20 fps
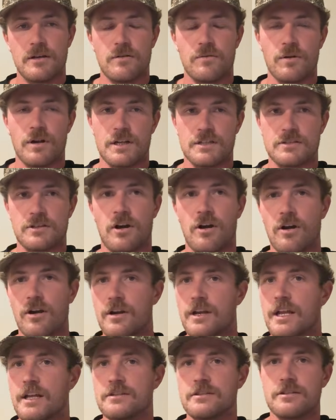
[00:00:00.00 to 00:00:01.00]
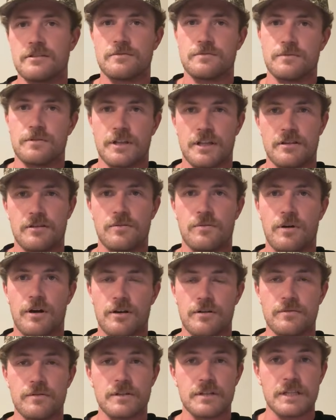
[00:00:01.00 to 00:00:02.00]
whereas hard edges will let the
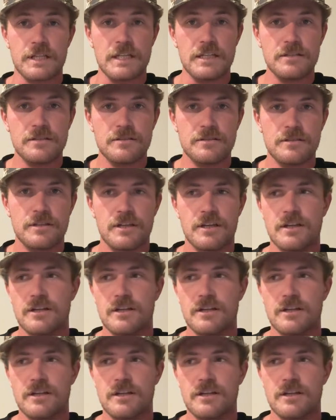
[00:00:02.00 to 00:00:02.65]
water release.